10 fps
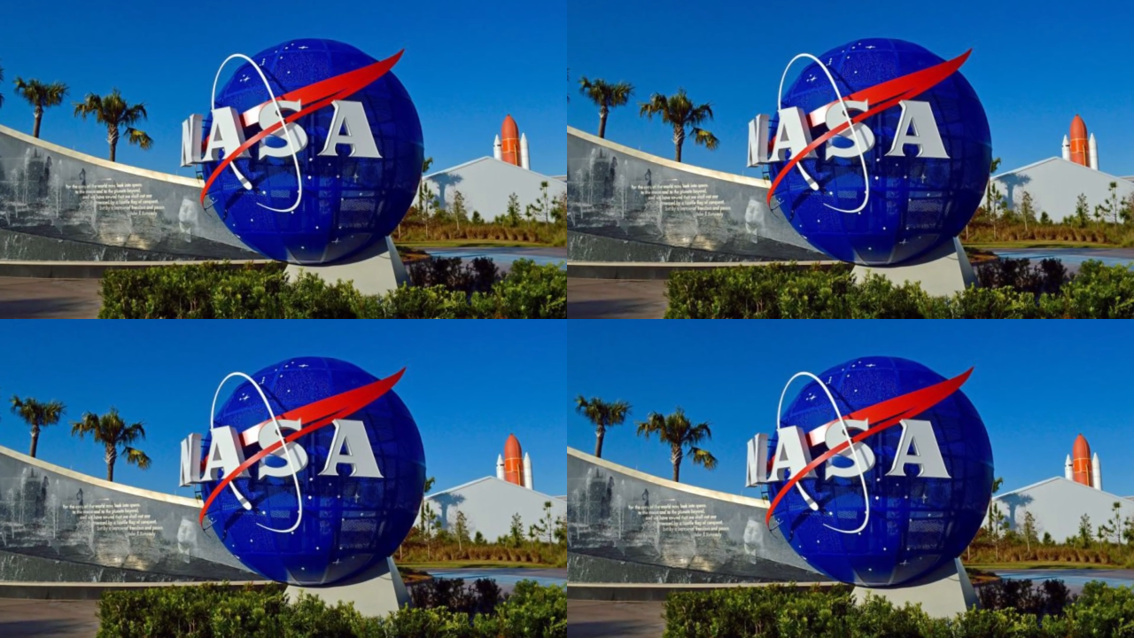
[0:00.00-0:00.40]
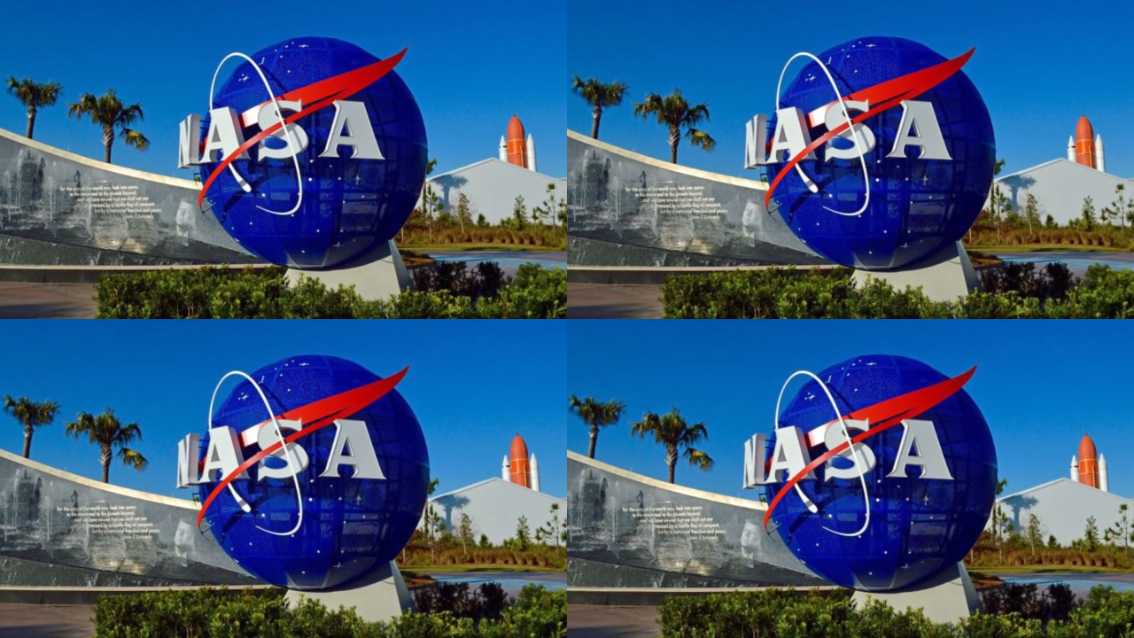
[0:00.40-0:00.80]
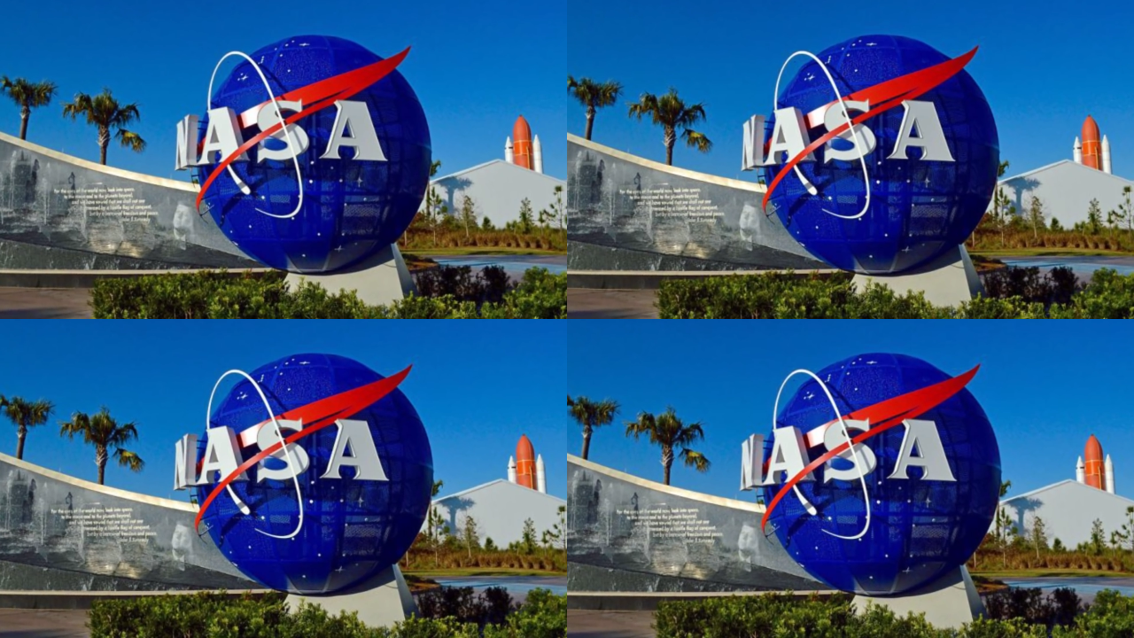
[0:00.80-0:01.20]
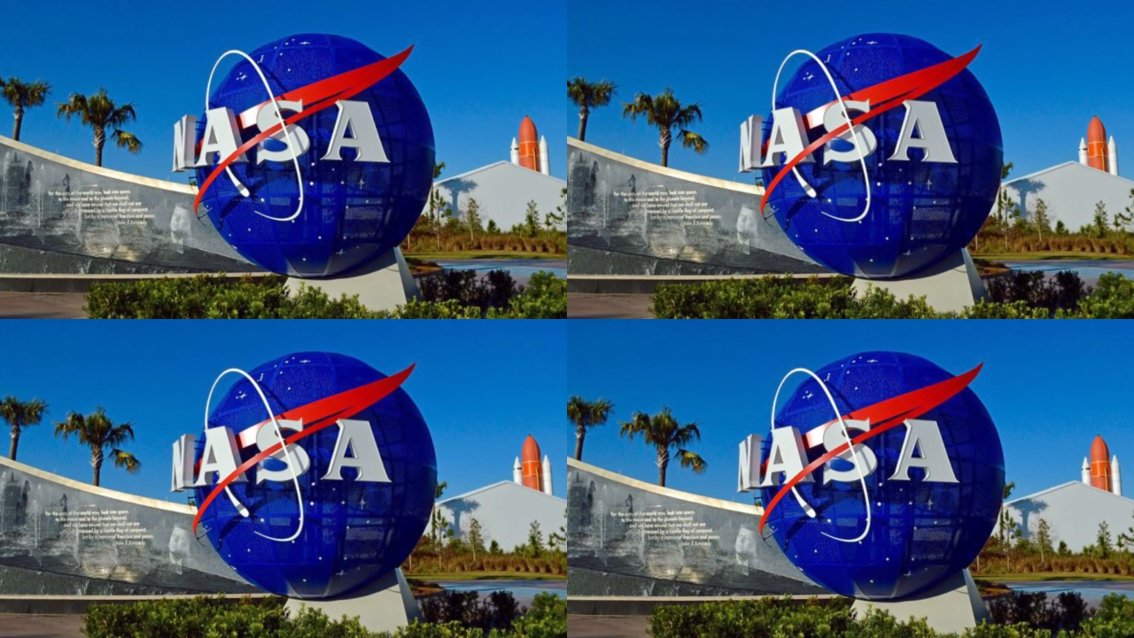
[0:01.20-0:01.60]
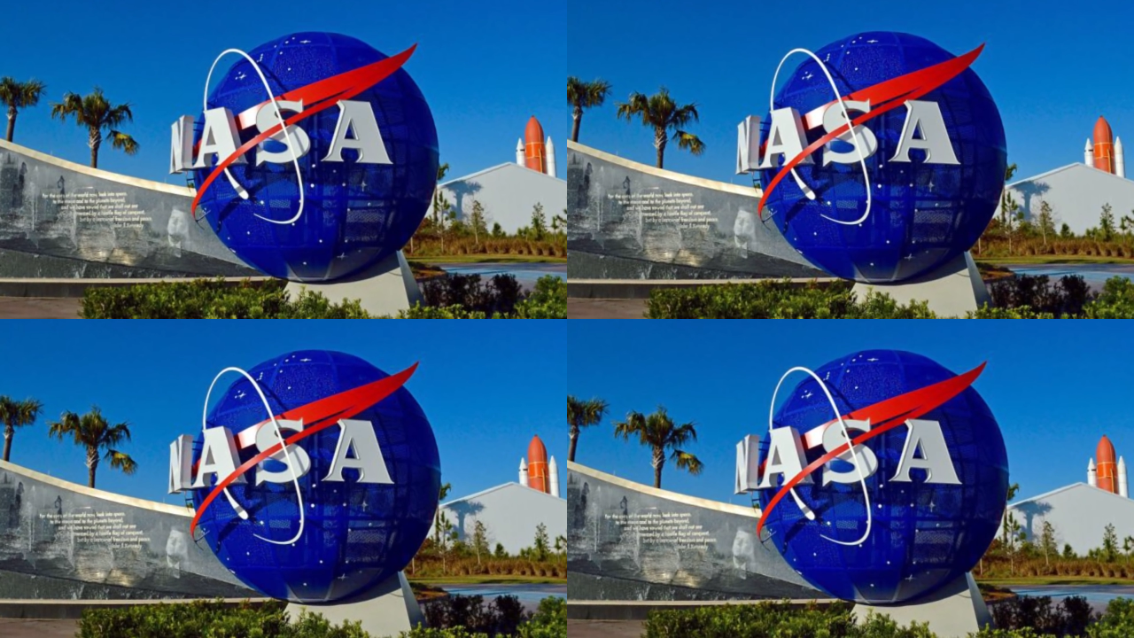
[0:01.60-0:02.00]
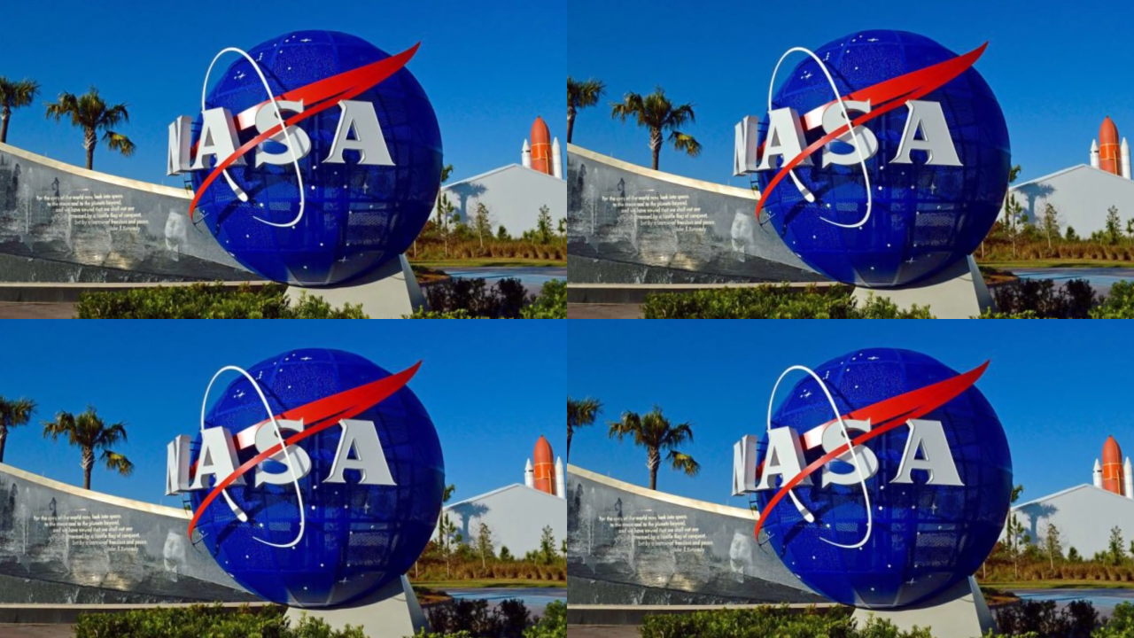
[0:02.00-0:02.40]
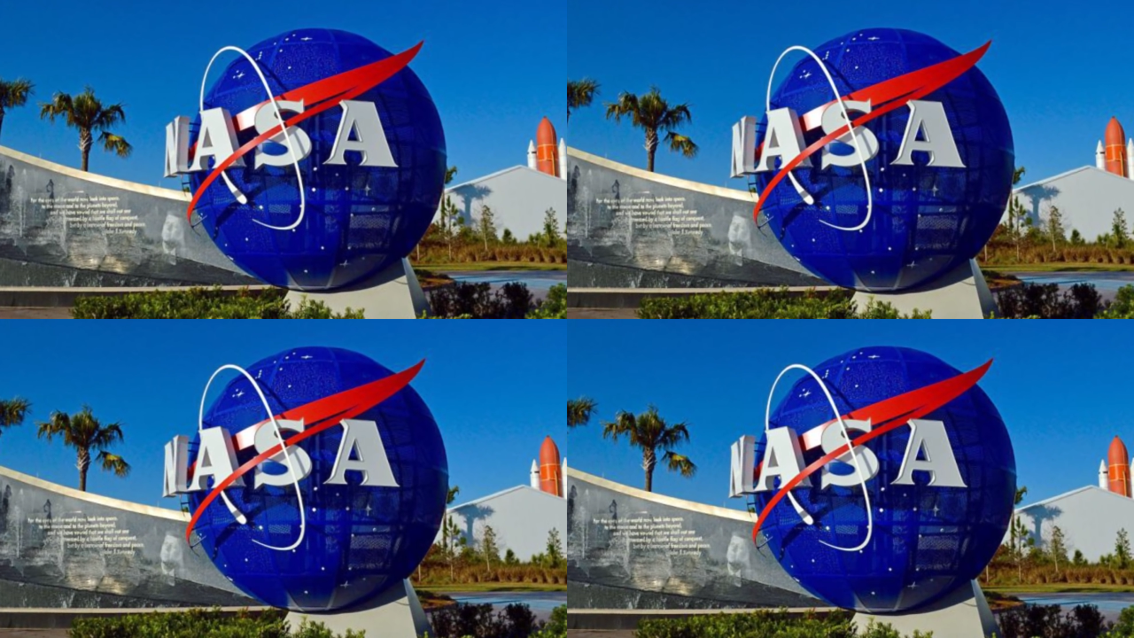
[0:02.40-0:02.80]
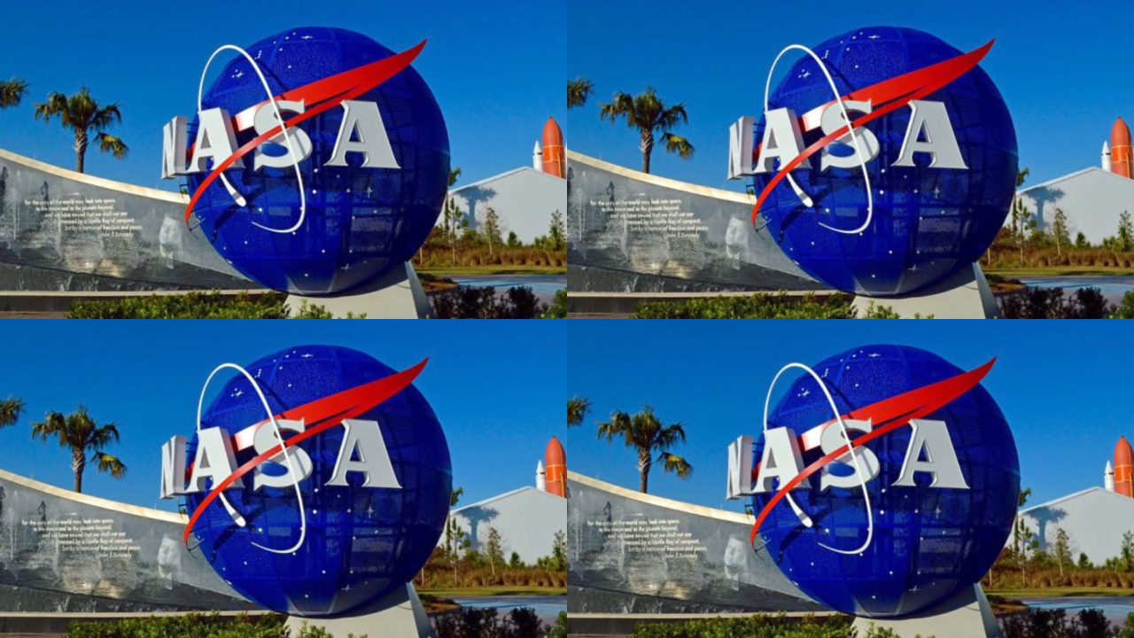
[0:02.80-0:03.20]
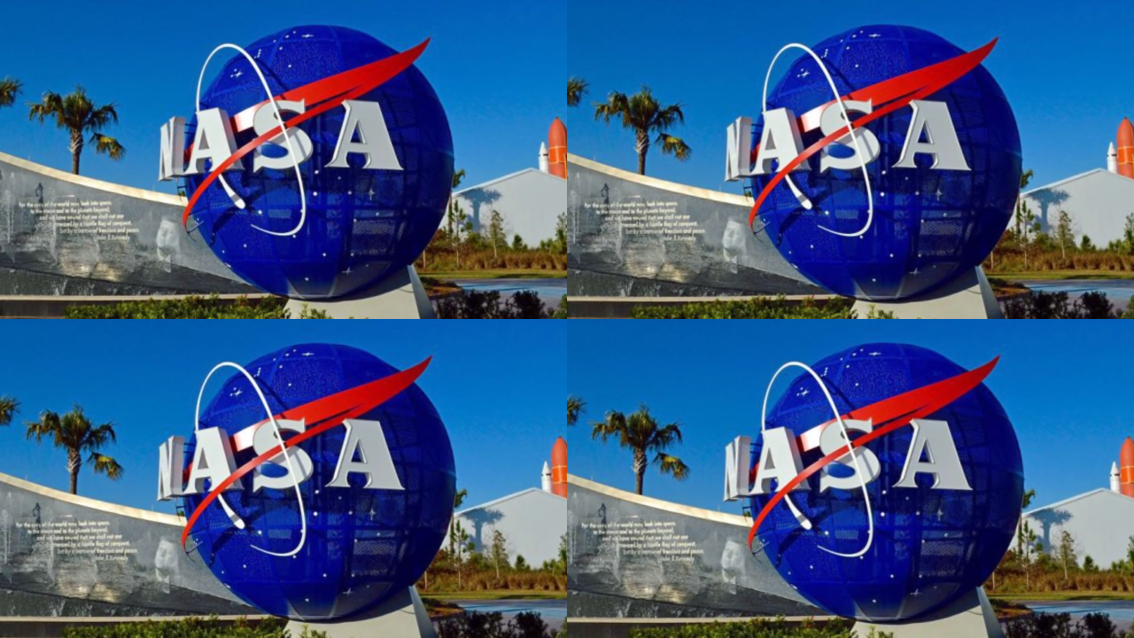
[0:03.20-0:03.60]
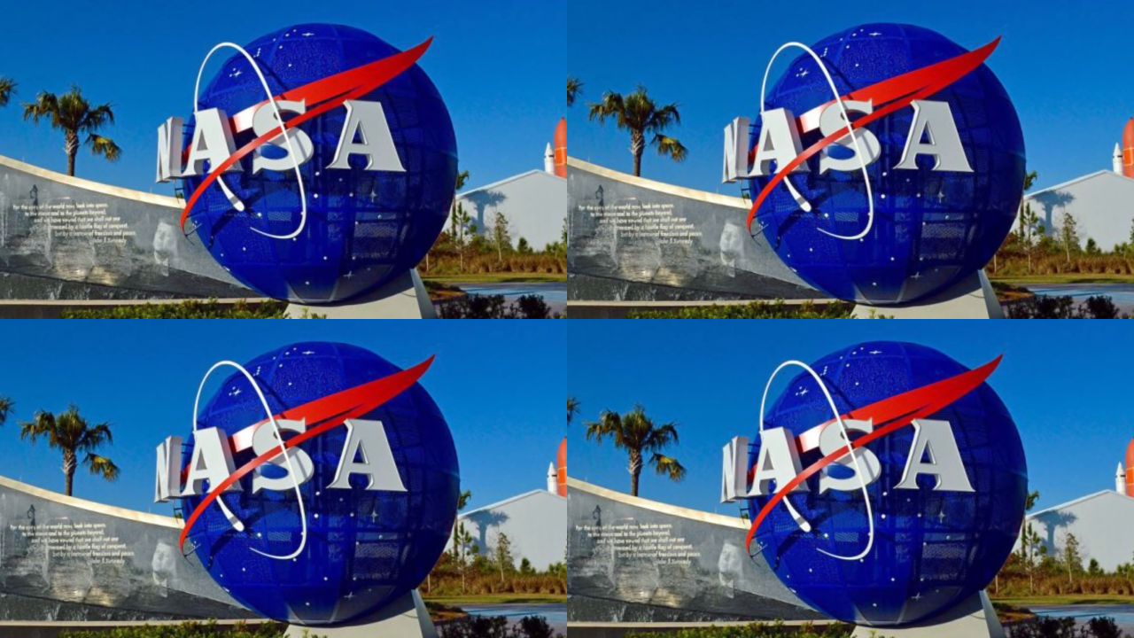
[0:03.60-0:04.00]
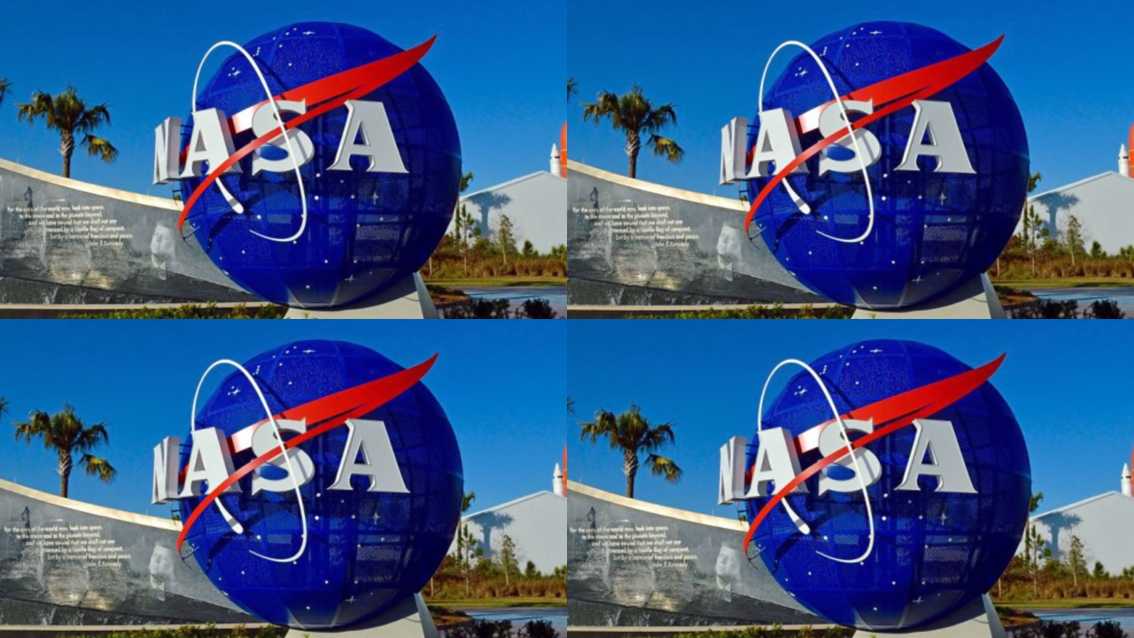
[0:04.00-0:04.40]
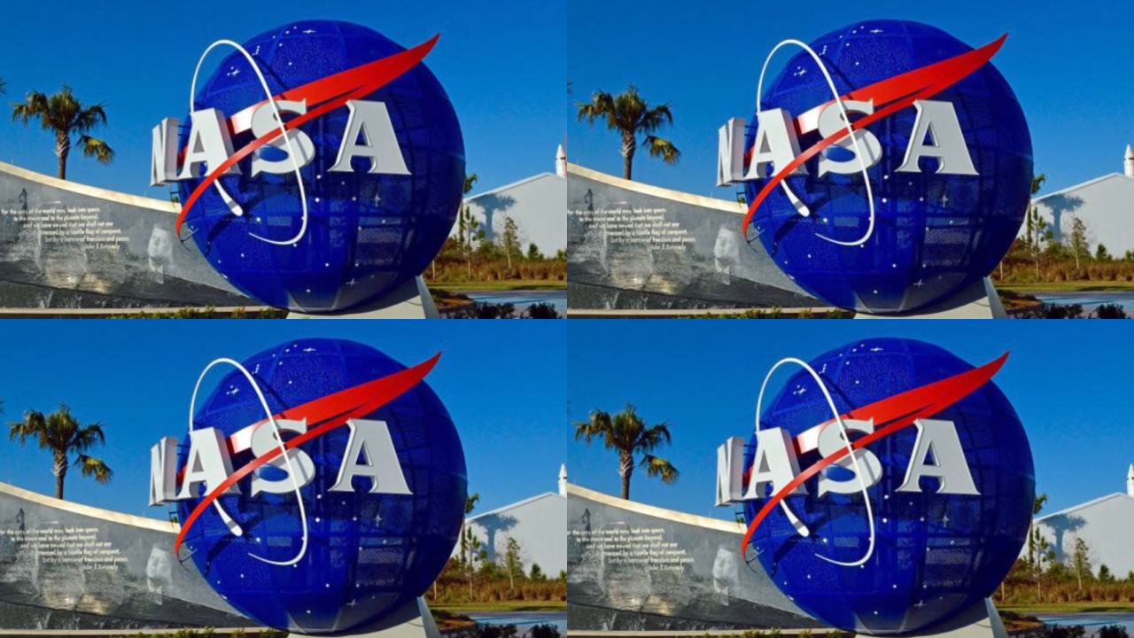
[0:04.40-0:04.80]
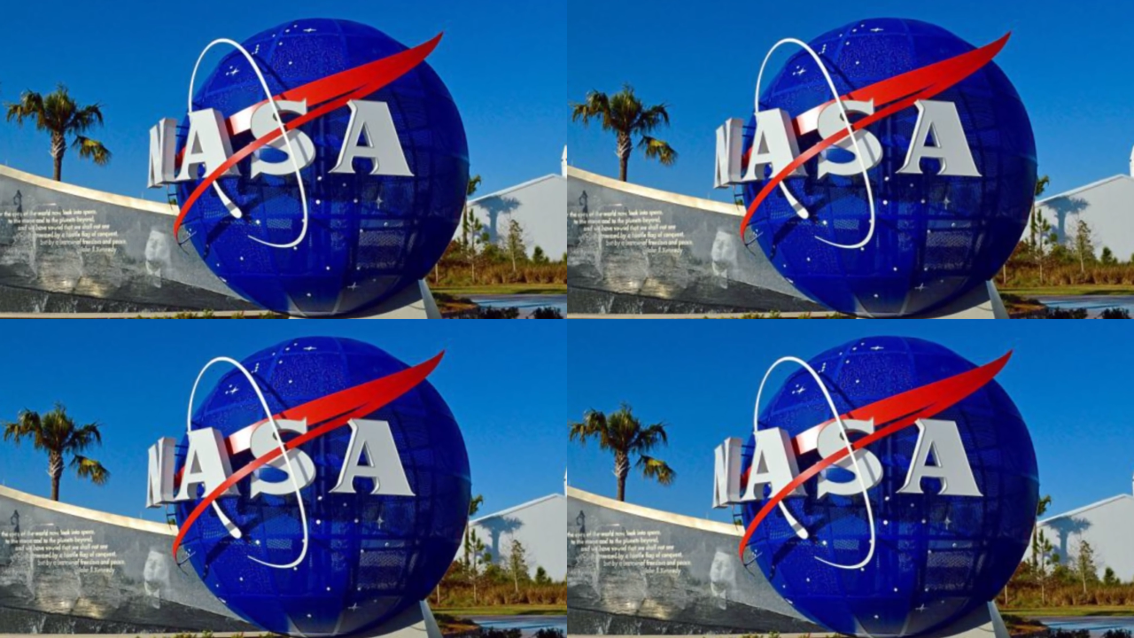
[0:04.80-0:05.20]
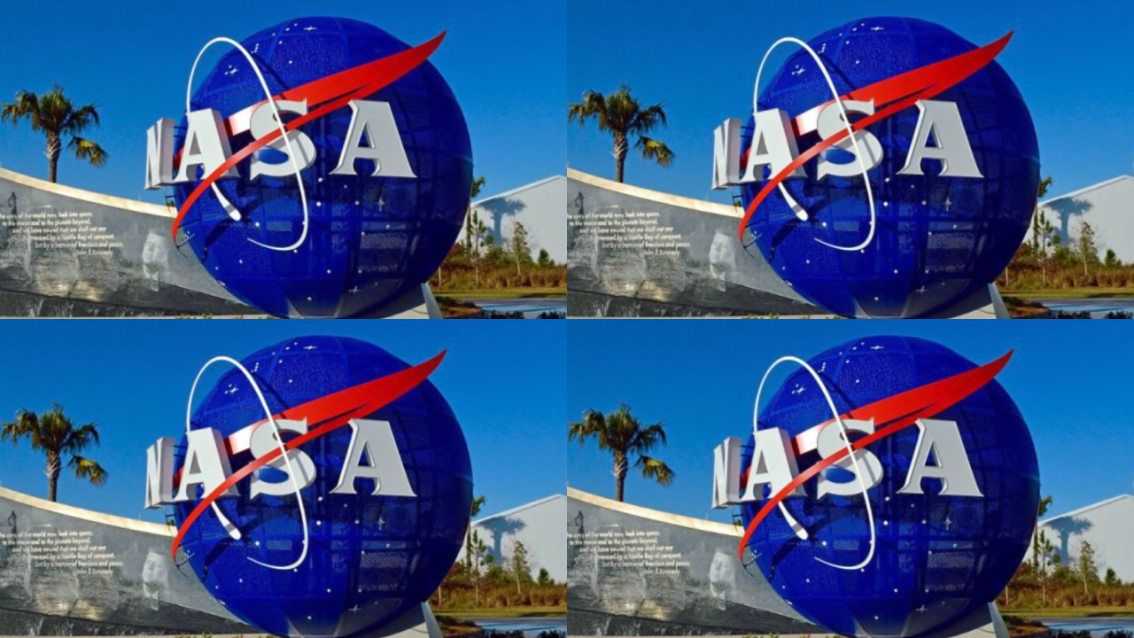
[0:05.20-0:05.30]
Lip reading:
[unreadable: no face in view]